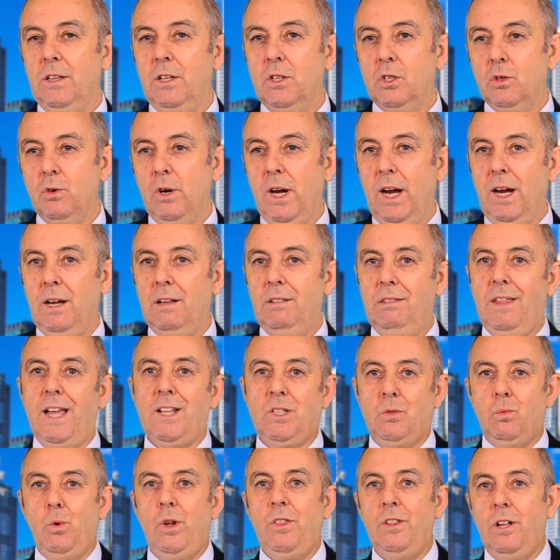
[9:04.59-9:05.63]
the track,
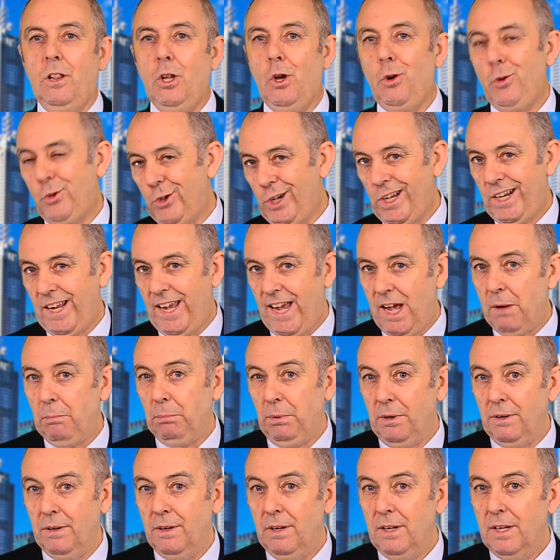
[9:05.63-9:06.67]
that's when the low's going to
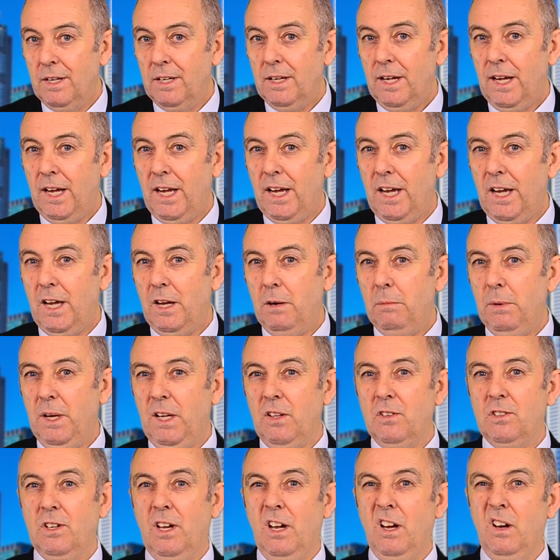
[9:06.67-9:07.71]
happen.
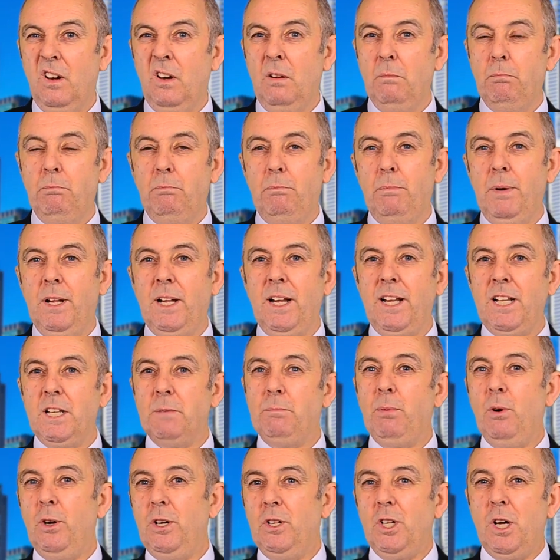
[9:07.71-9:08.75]
But at this
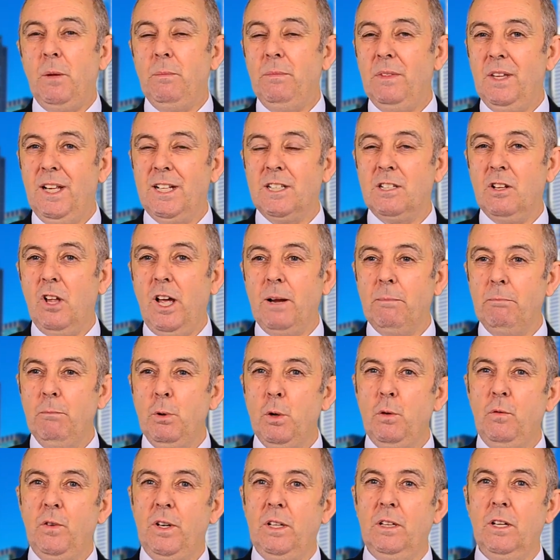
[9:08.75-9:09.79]
point in time, it's like
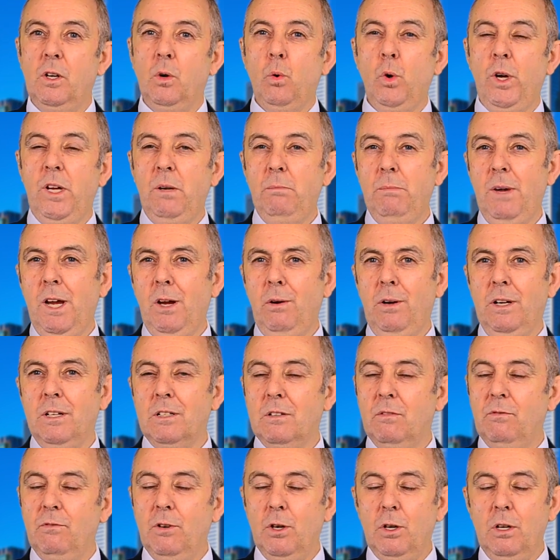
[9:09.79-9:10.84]
moving the Queen Mary.
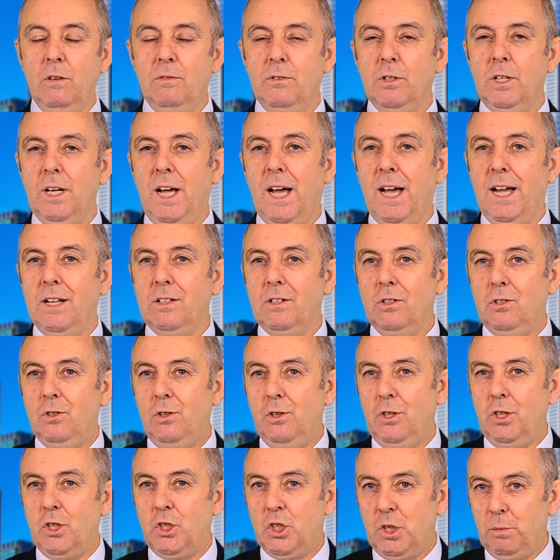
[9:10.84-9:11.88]
It's very, very hard to
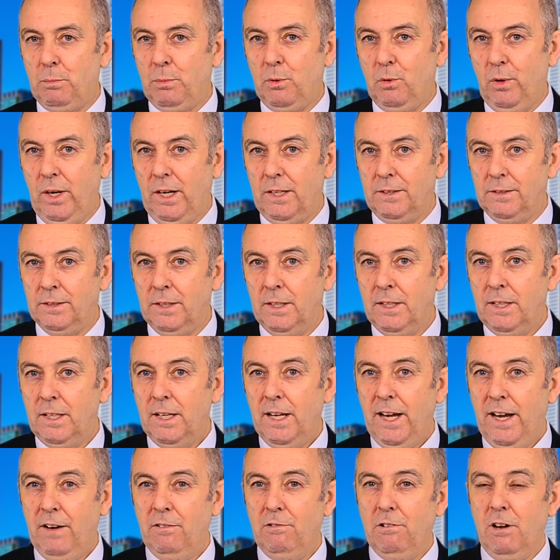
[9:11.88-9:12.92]
turn a ship around.
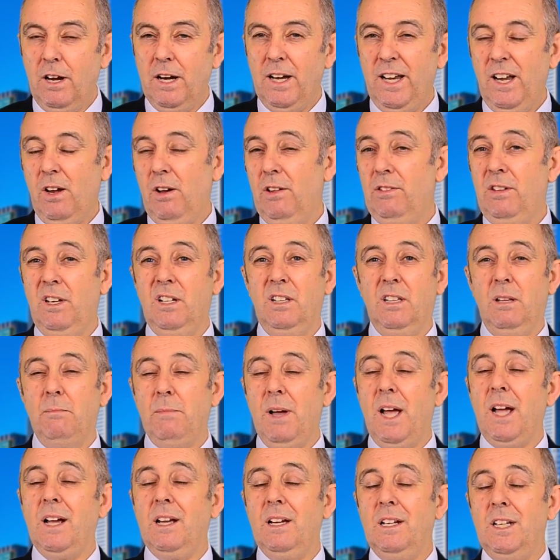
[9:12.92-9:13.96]
And right now, I think the
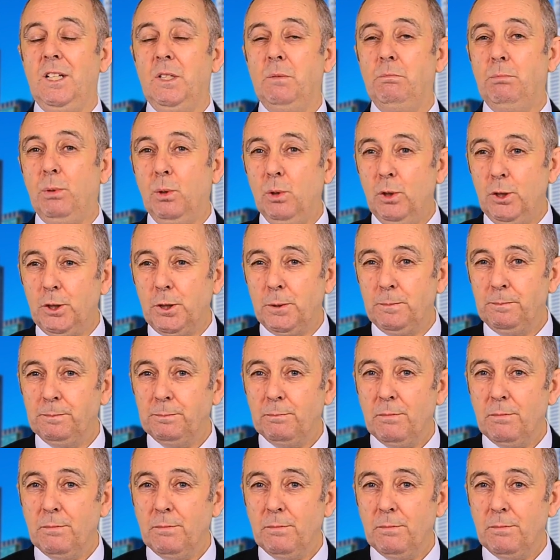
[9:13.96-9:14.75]
market is bullish.